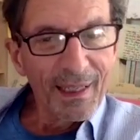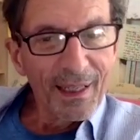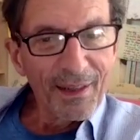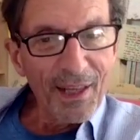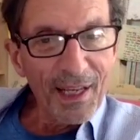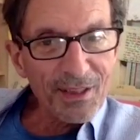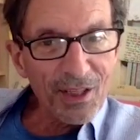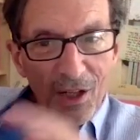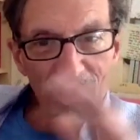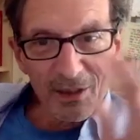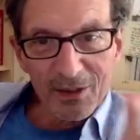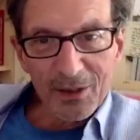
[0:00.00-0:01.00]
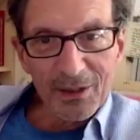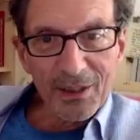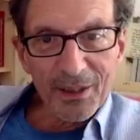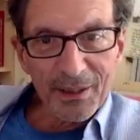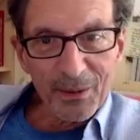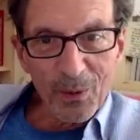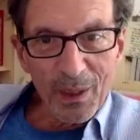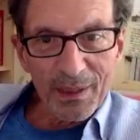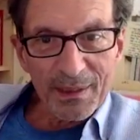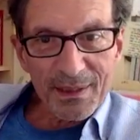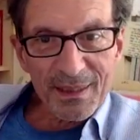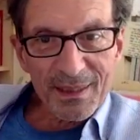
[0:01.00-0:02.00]
that's all going on at
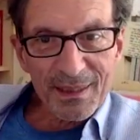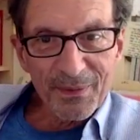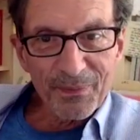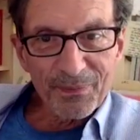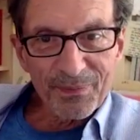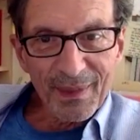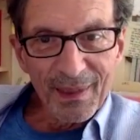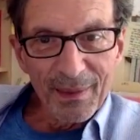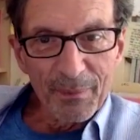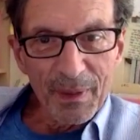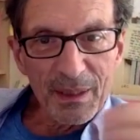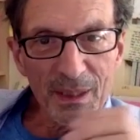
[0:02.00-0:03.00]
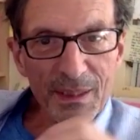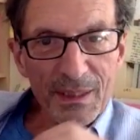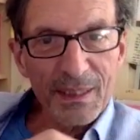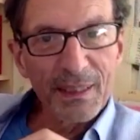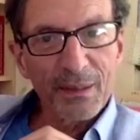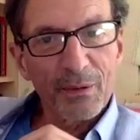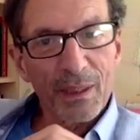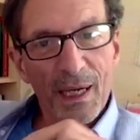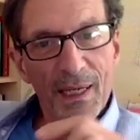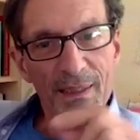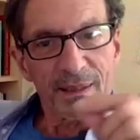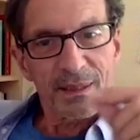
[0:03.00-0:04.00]
once because in a
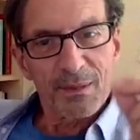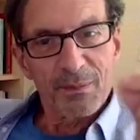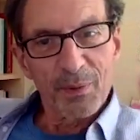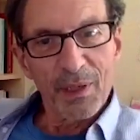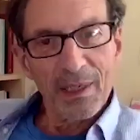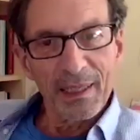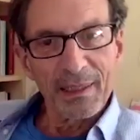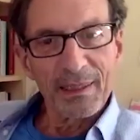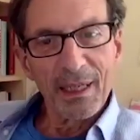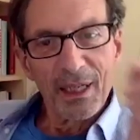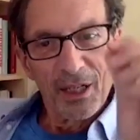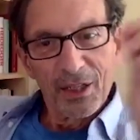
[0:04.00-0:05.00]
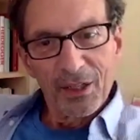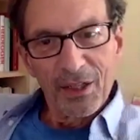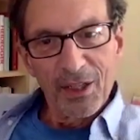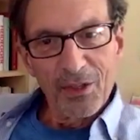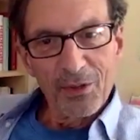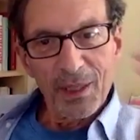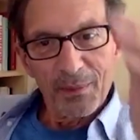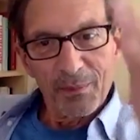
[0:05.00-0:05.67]
relaxed brain, you get